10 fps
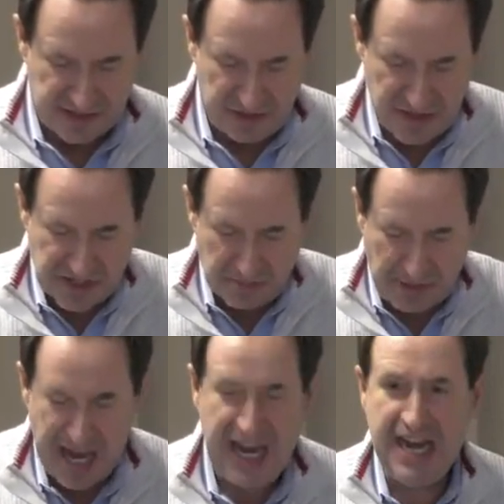There is a
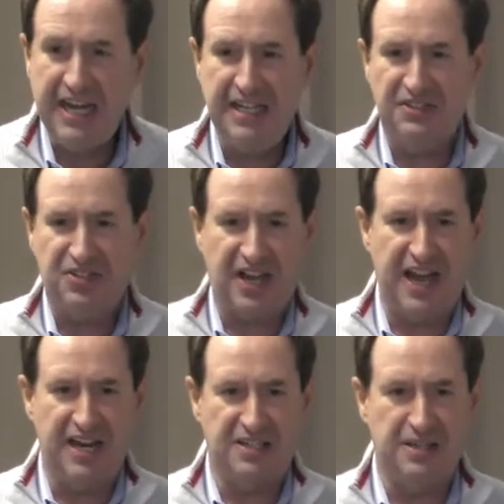pain
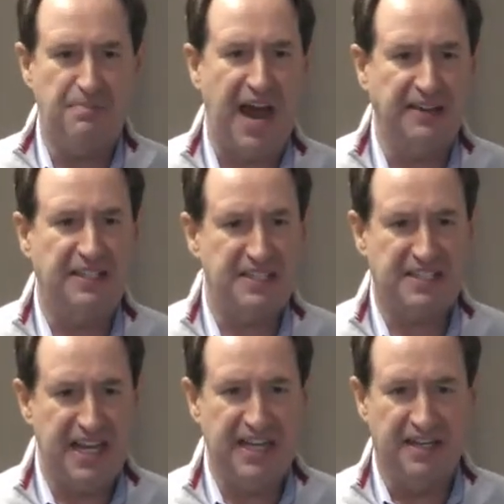inside us about the
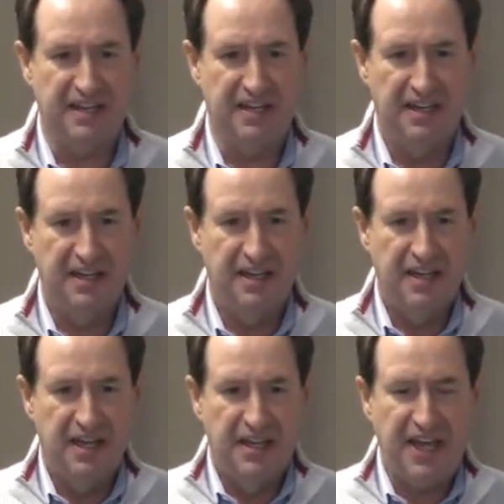sin
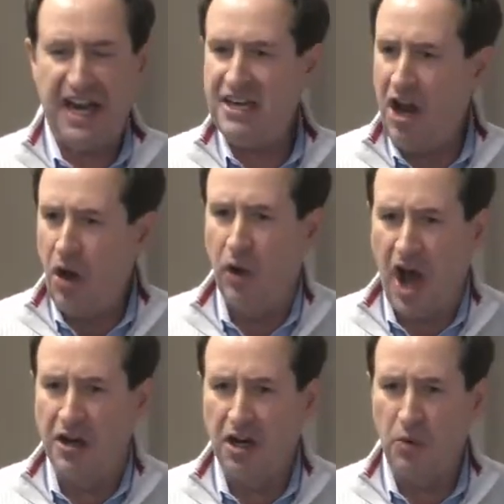that I no
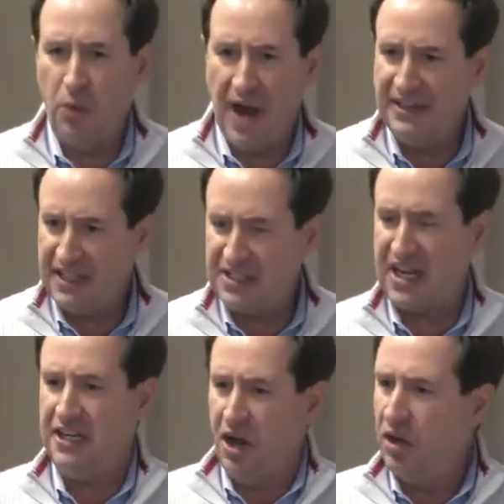longer want
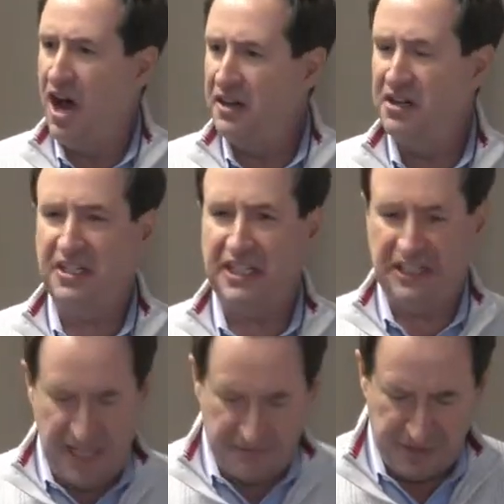this. I no longer
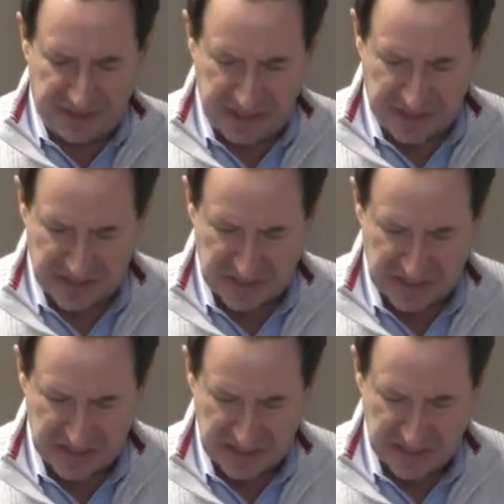can live with
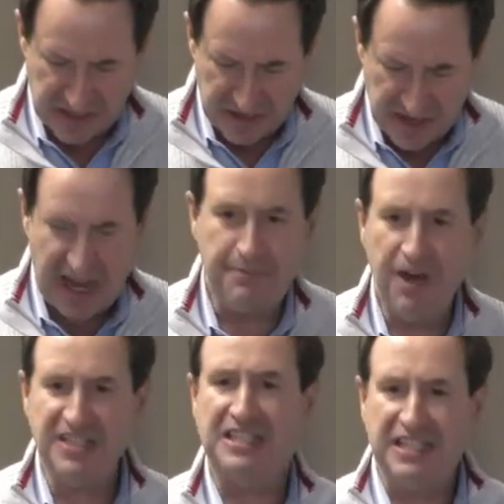this. I
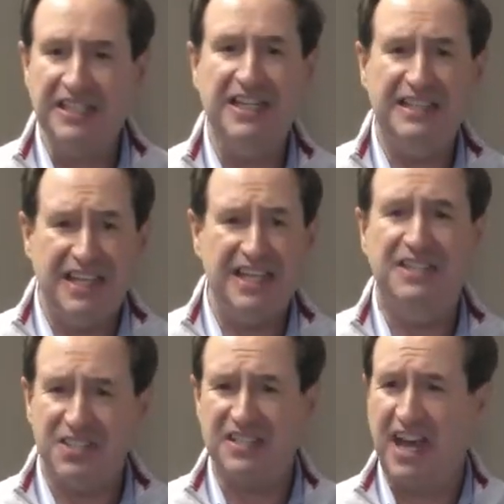must clean the
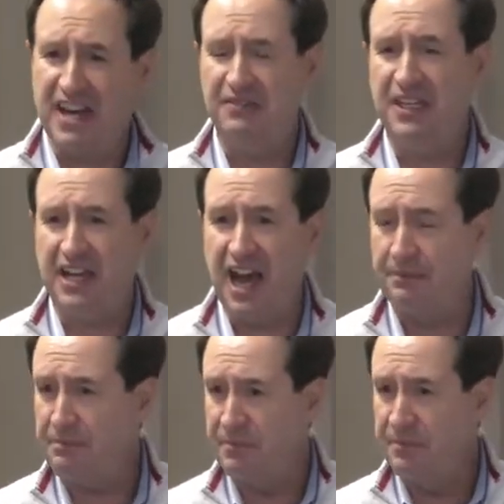inside of the
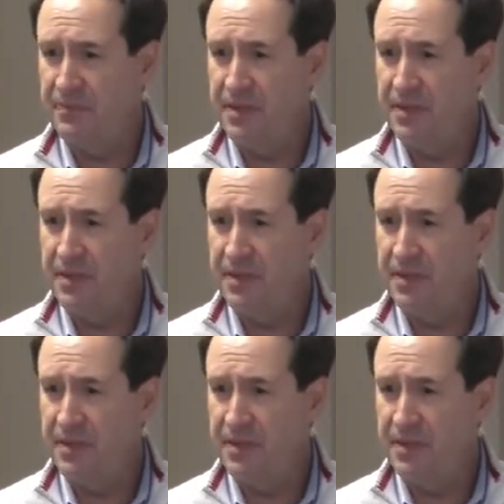cup.